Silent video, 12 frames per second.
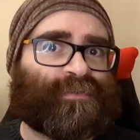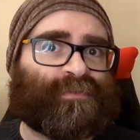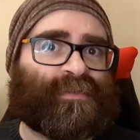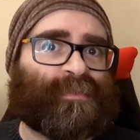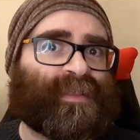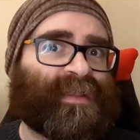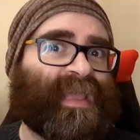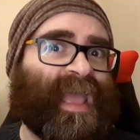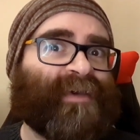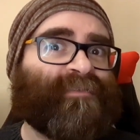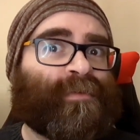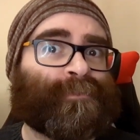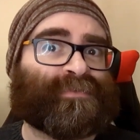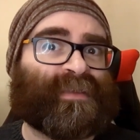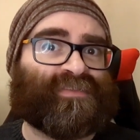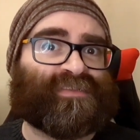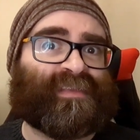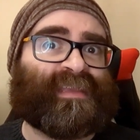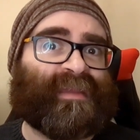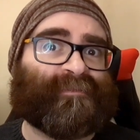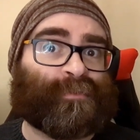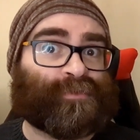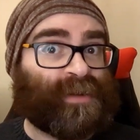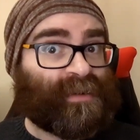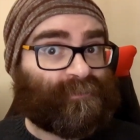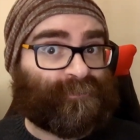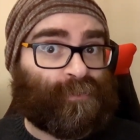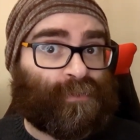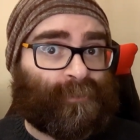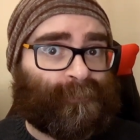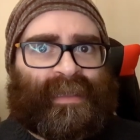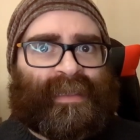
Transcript: to them than I ever previously gave them credit for.